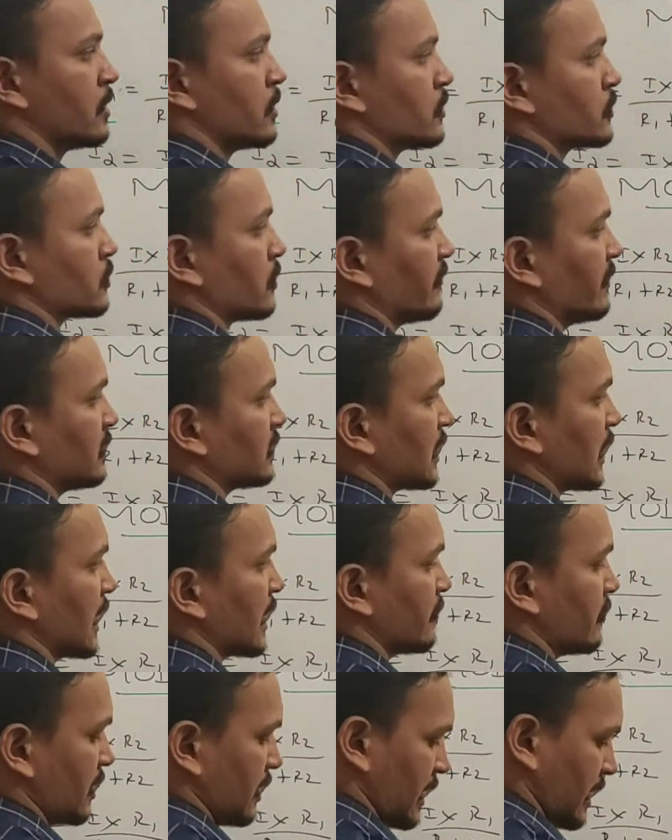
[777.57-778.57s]
So V3
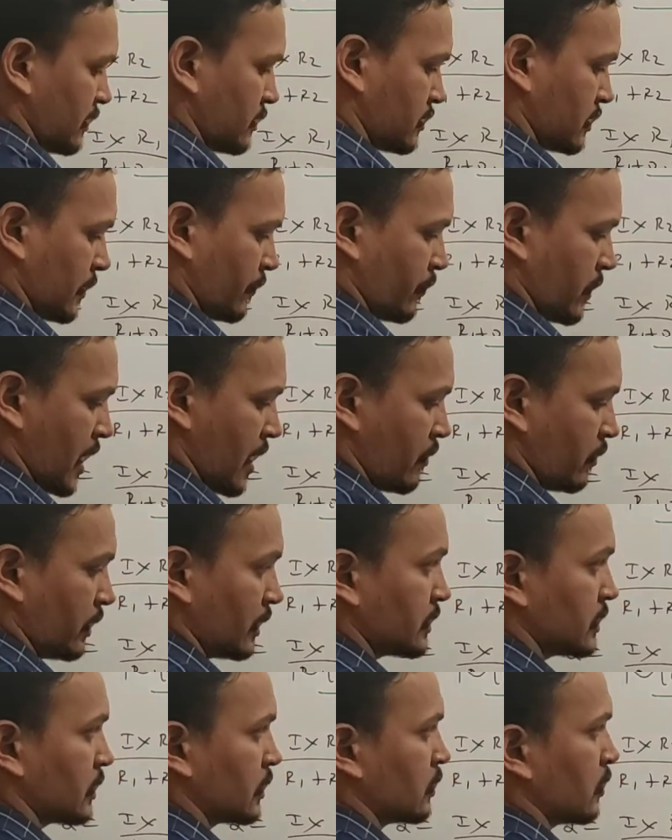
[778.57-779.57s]
can be written as supply
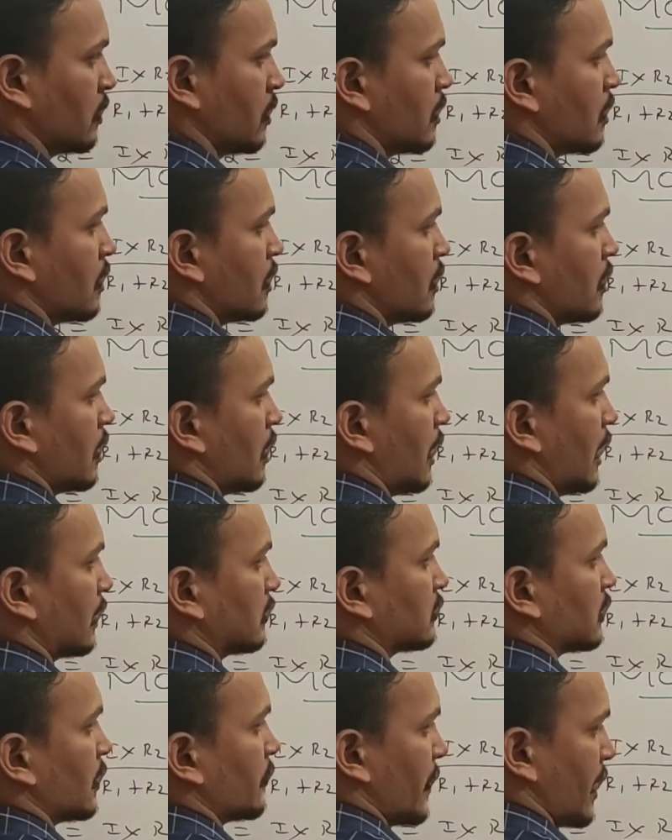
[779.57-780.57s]
voltage into
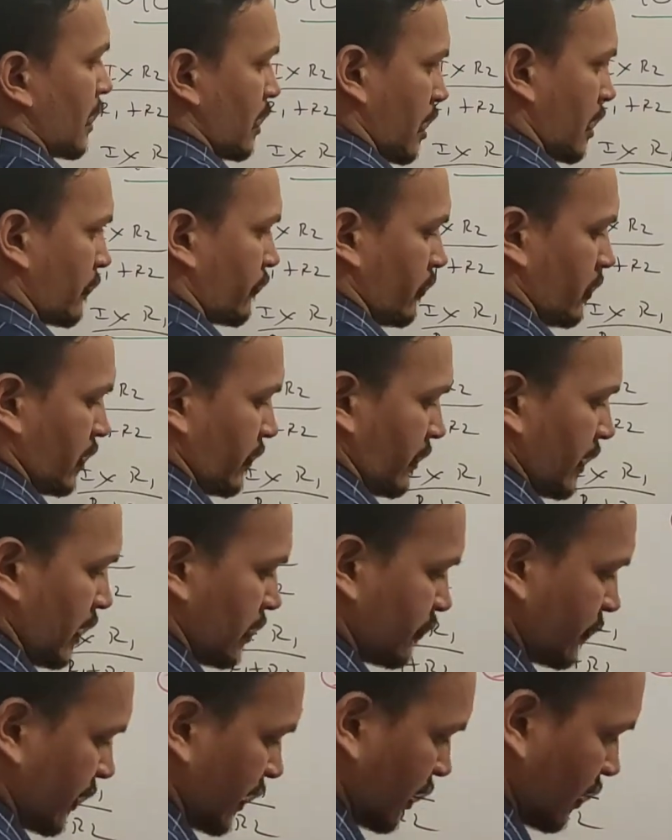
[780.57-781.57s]
R3 parallel R4
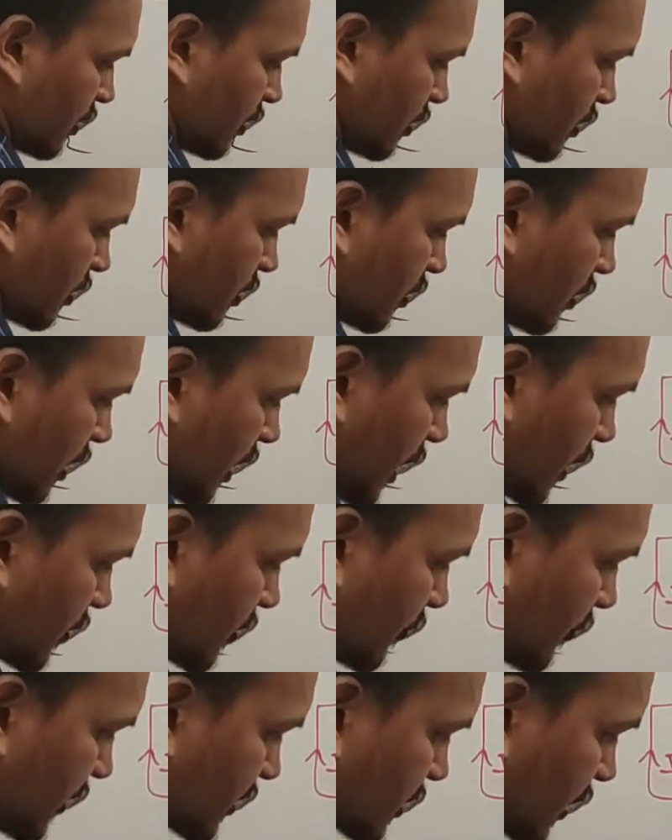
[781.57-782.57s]
divided by
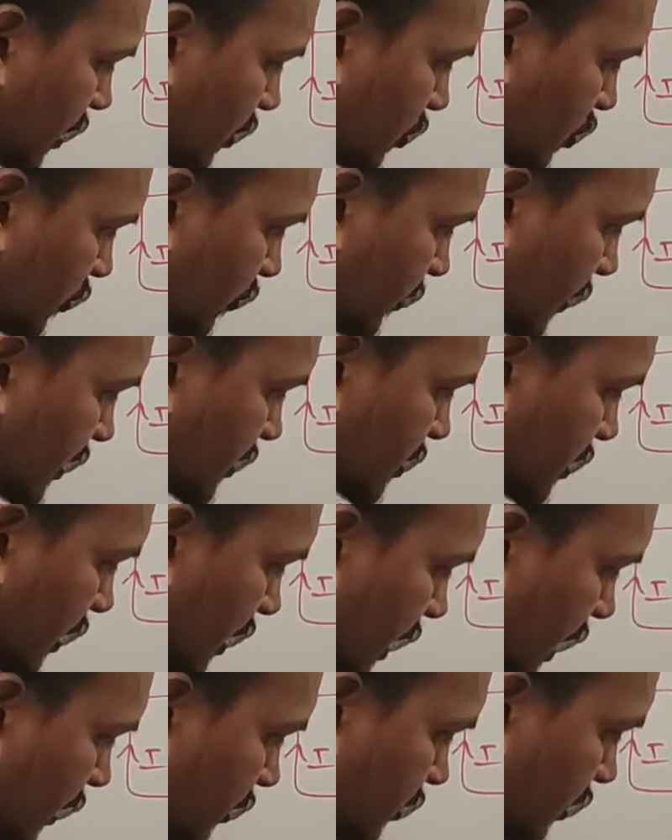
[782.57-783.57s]
R1 plus R2 plus
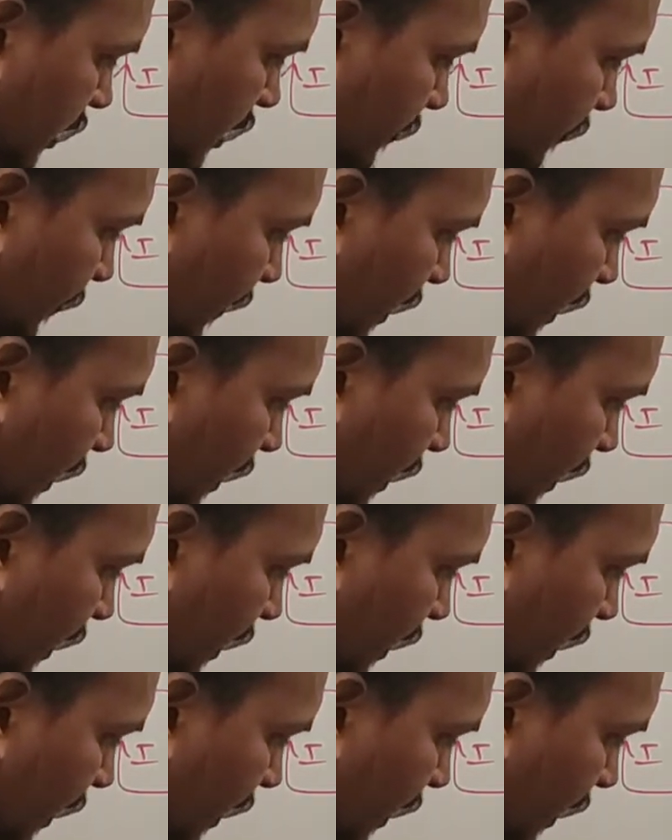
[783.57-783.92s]
R3